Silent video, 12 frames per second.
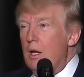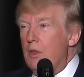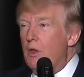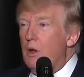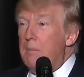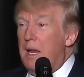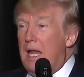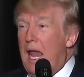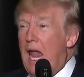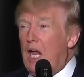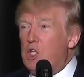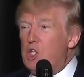There are many
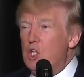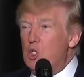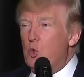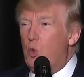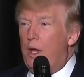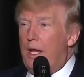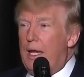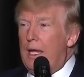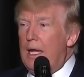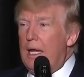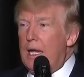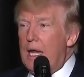actions
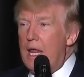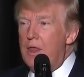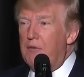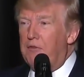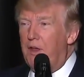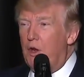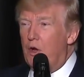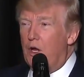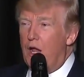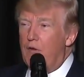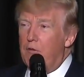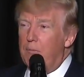we in the federal
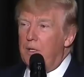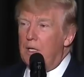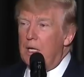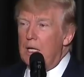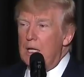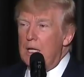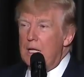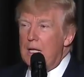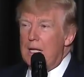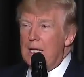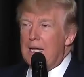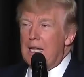government
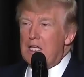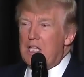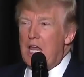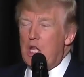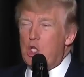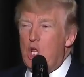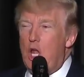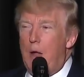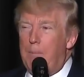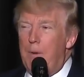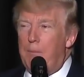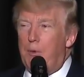can take to
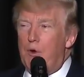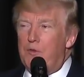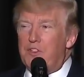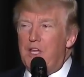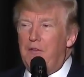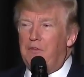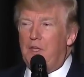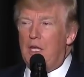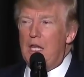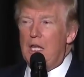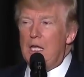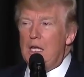help improve
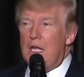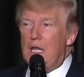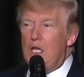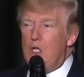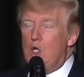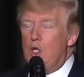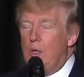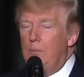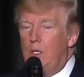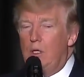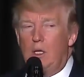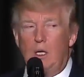safety in your
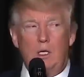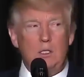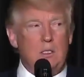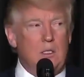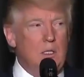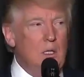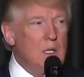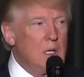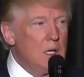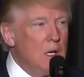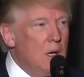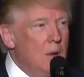communities.
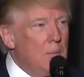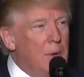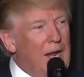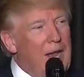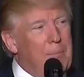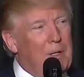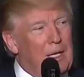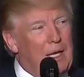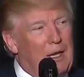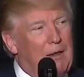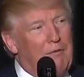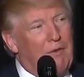But I
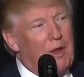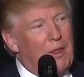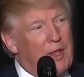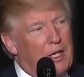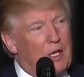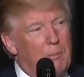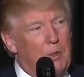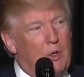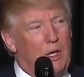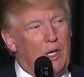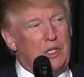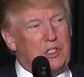believe that
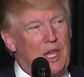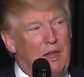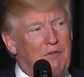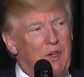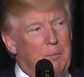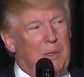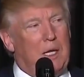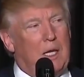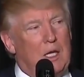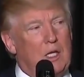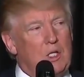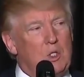community safety
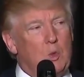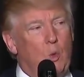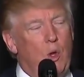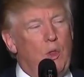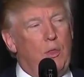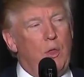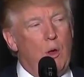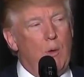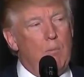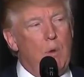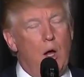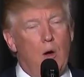begins with
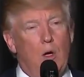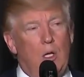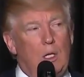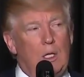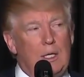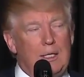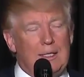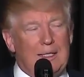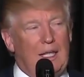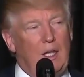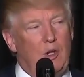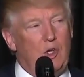moral
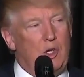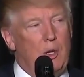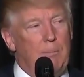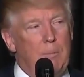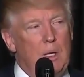leadership.